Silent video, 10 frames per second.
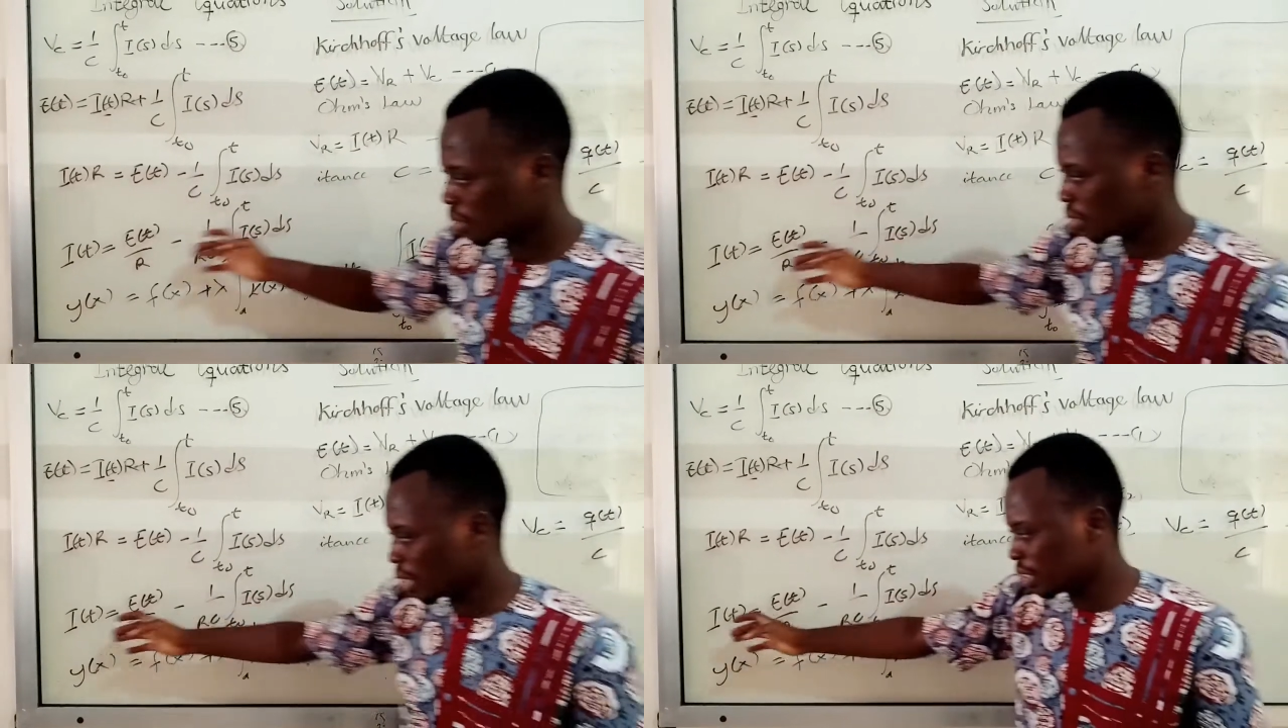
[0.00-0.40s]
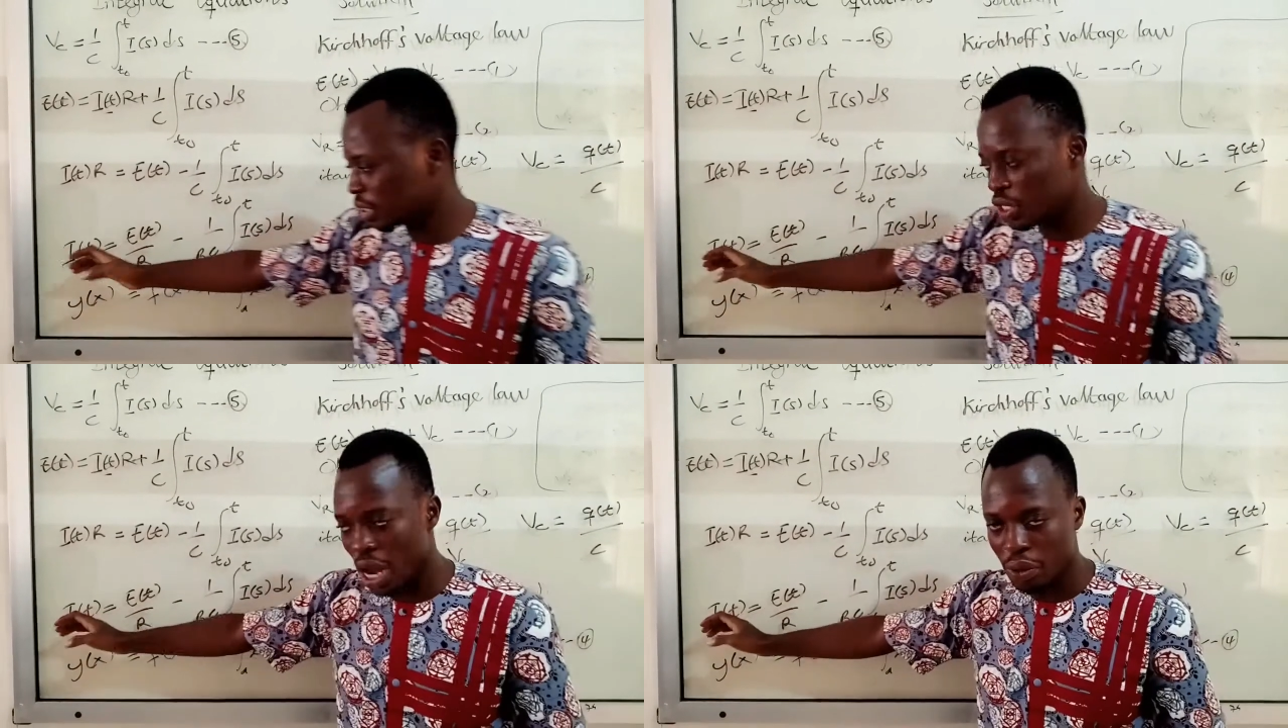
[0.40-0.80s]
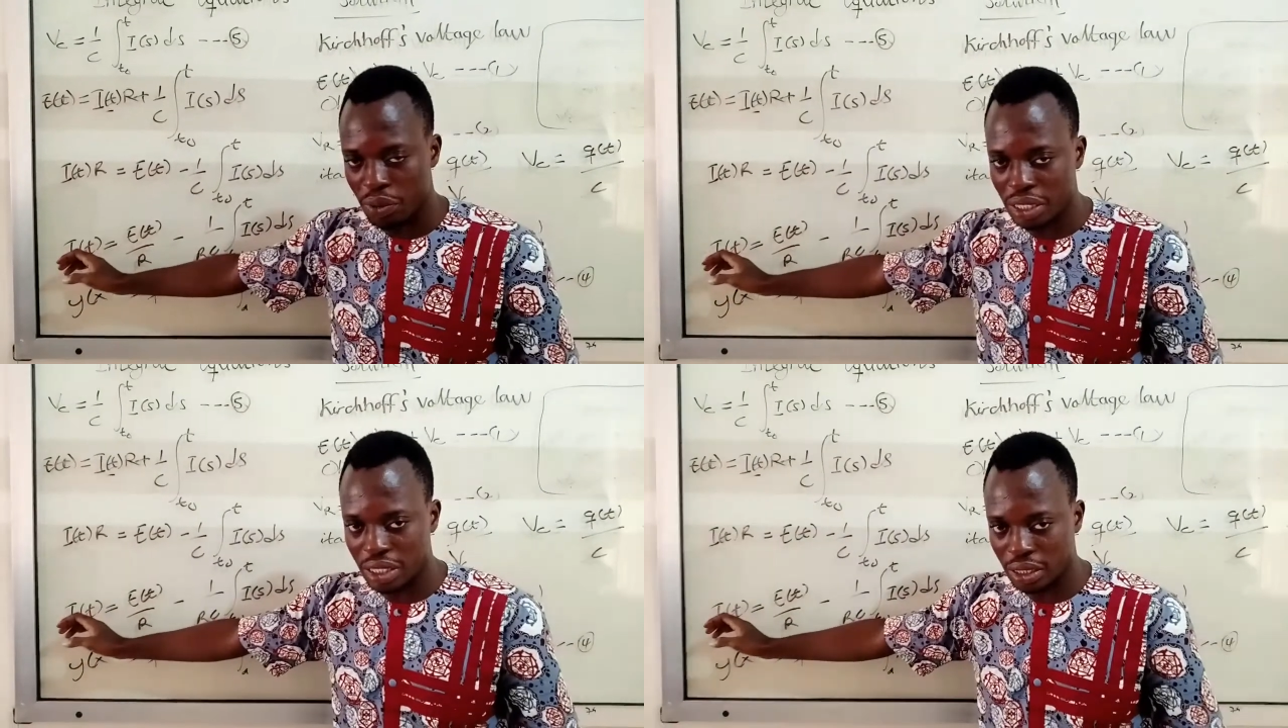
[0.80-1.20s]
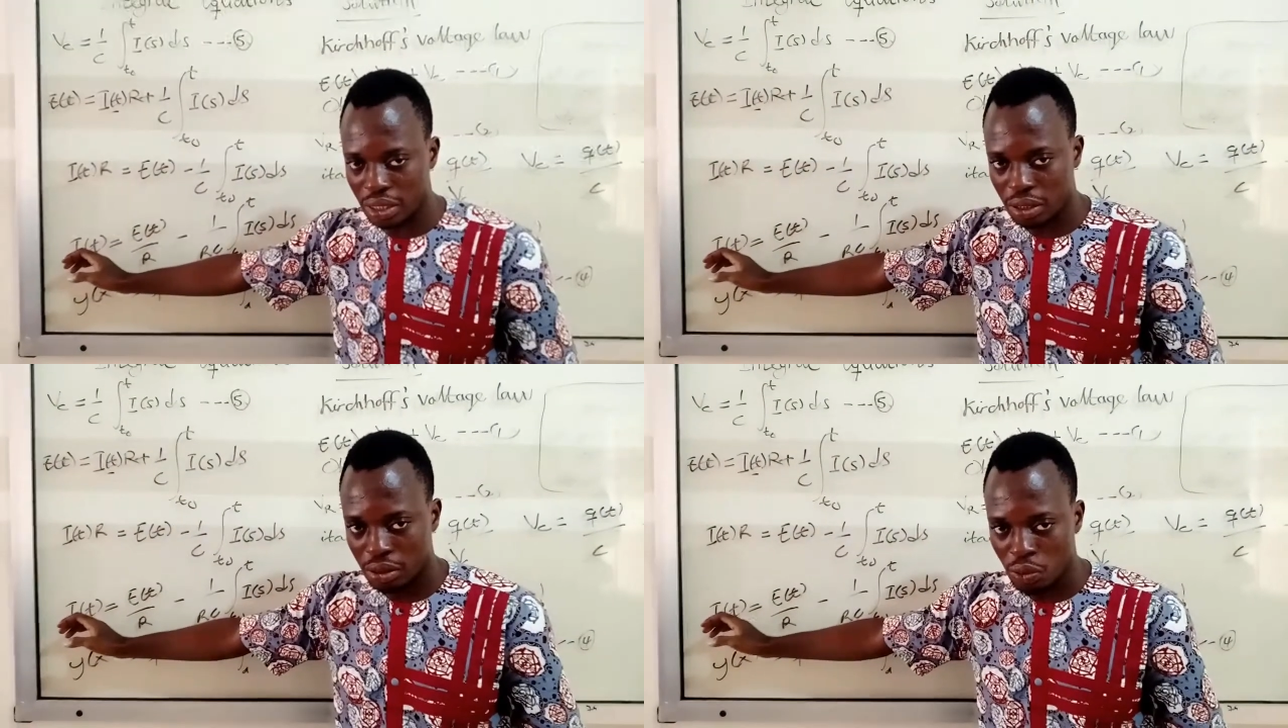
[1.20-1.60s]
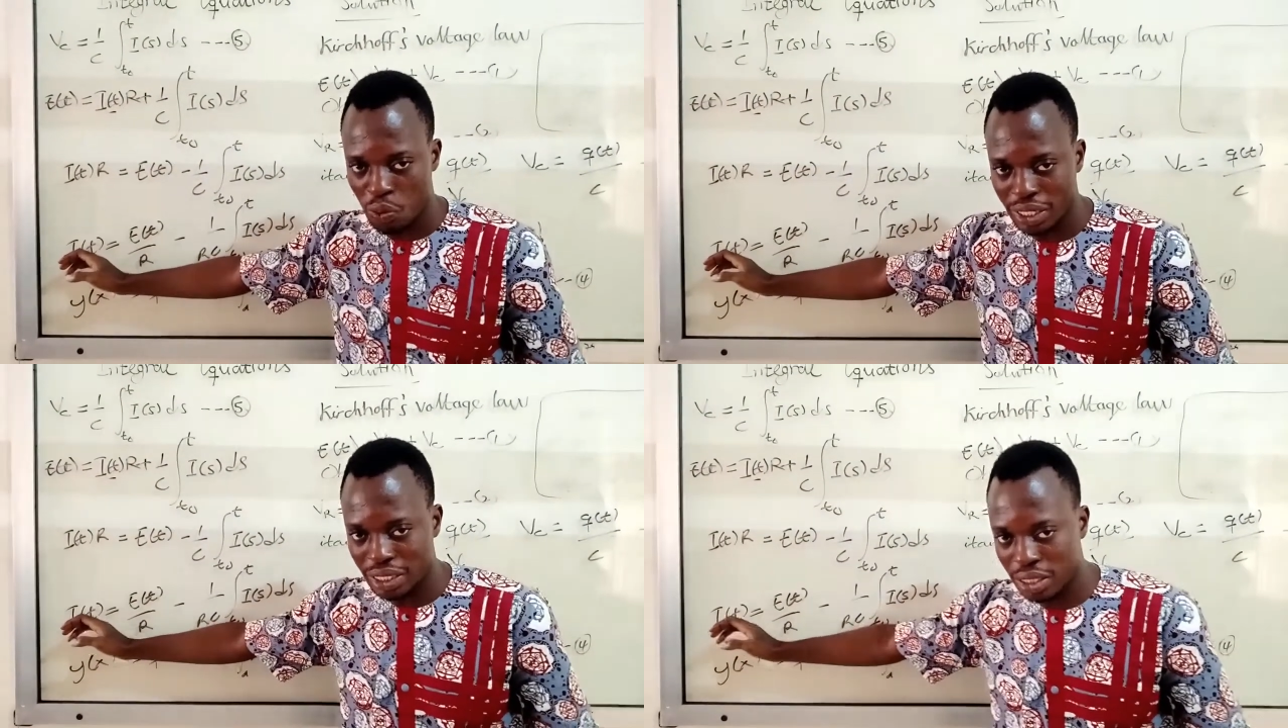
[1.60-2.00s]
an integral equation,
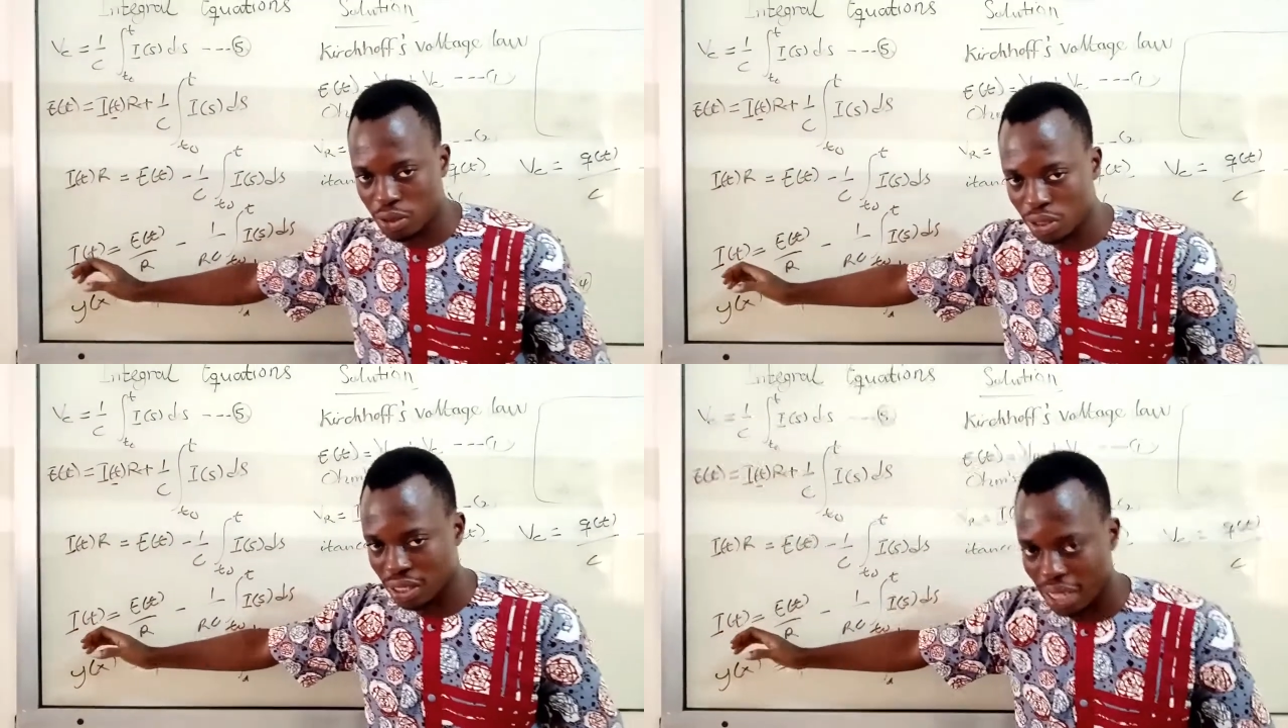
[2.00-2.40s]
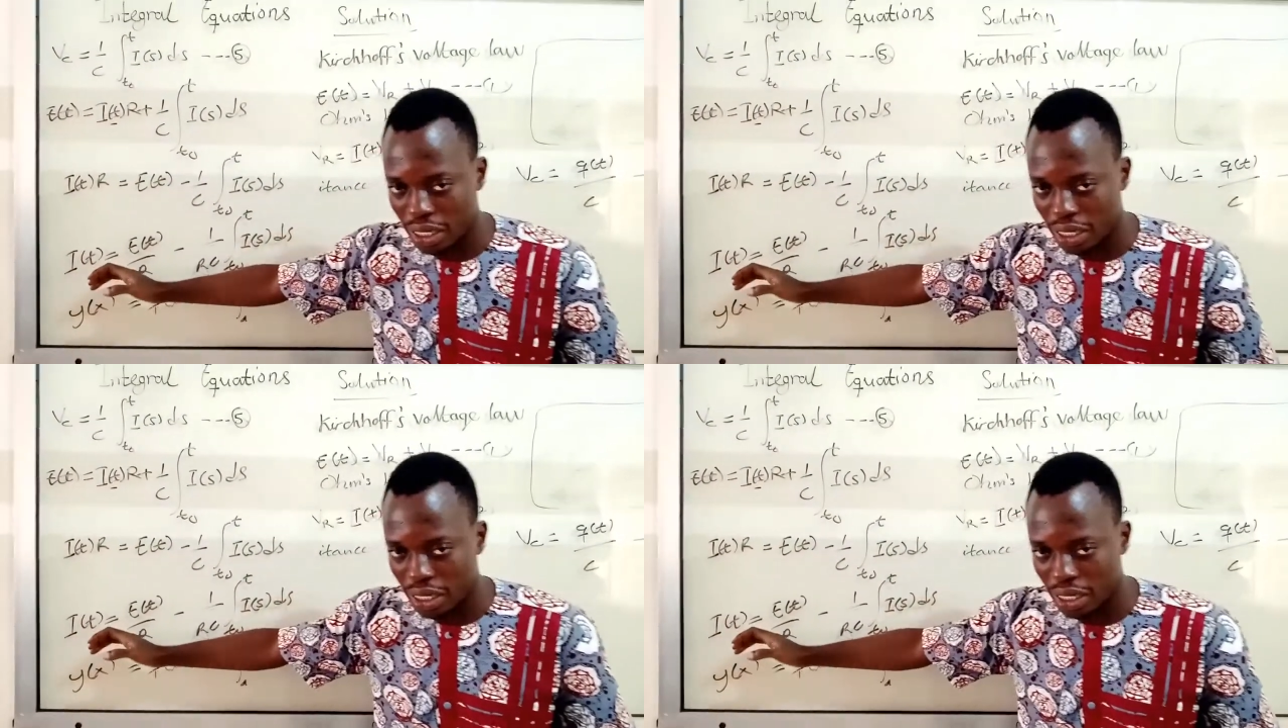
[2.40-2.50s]
which is what?